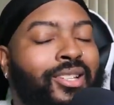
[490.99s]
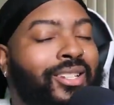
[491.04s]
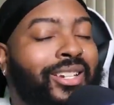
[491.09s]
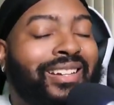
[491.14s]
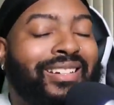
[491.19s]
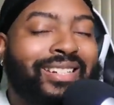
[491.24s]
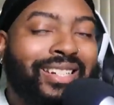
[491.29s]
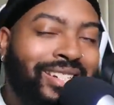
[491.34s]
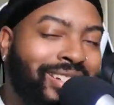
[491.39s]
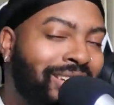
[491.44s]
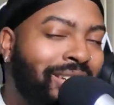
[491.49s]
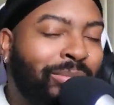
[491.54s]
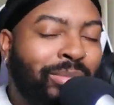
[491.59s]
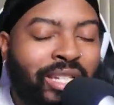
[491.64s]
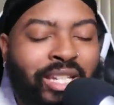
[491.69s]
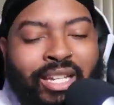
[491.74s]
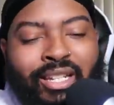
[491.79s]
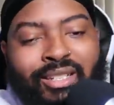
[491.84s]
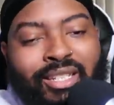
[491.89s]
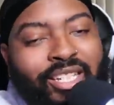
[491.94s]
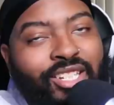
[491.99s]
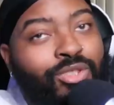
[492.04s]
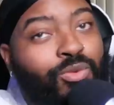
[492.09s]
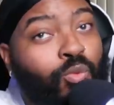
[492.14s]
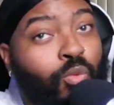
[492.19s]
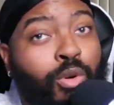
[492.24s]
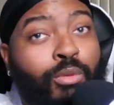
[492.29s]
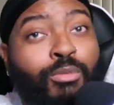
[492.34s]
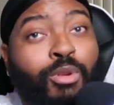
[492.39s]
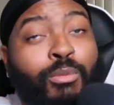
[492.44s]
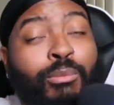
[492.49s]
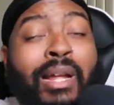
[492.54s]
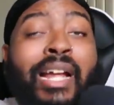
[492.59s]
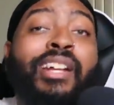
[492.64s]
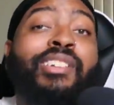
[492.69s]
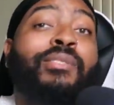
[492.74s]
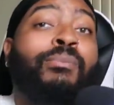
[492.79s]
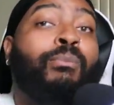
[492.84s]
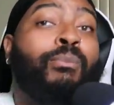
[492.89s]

There needs to be at least one more match,